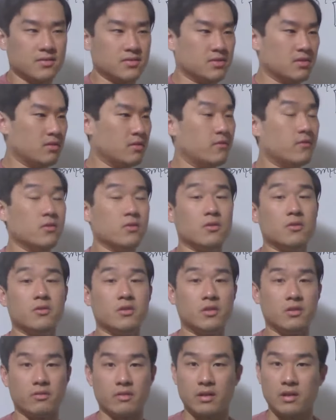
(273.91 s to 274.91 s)
So if you already
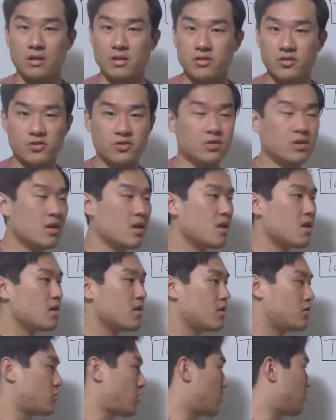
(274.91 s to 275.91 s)
know English,
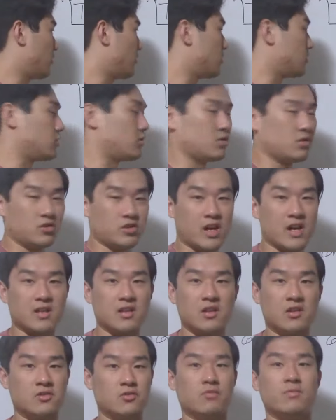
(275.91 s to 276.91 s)

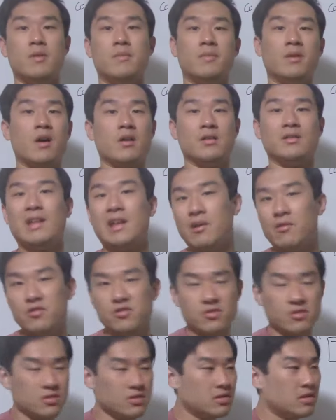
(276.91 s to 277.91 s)
Chinese, or maybe all
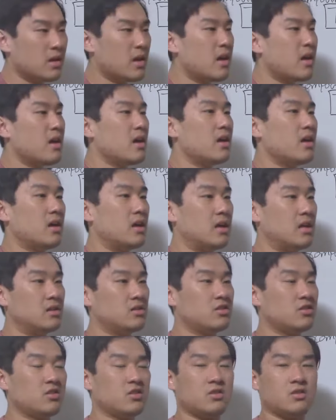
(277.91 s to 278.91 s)
languages,
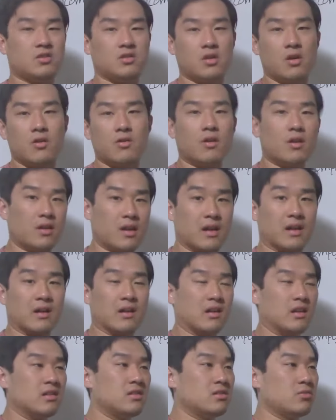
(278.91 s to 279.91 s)
it's so
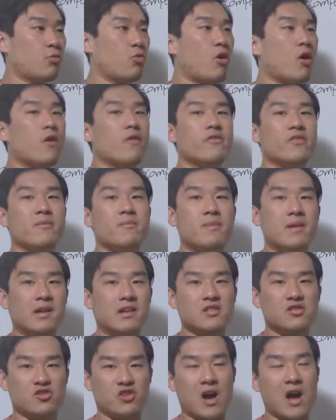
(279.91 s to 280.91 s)
it's one of the
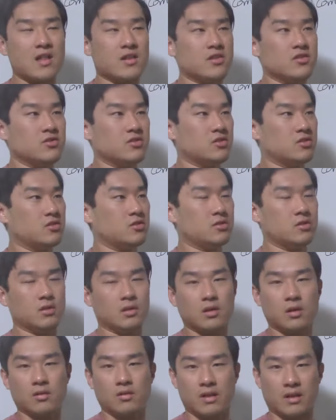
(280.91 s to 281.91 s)
biggest challenge.
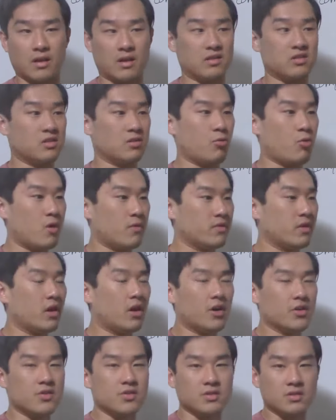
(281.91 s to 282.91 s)
It's one of the
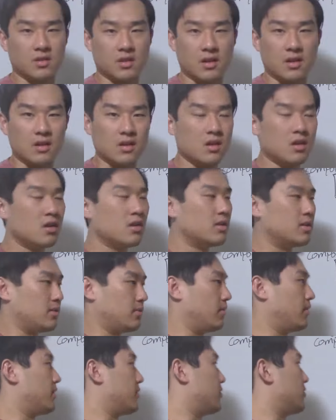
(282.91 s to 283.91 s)
hardest thing
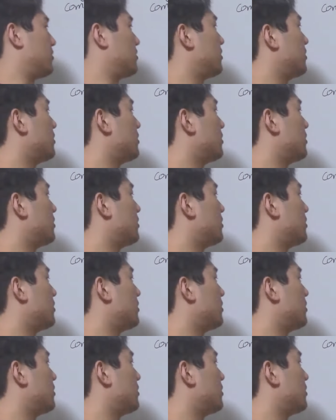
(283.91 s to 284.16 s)
to learn.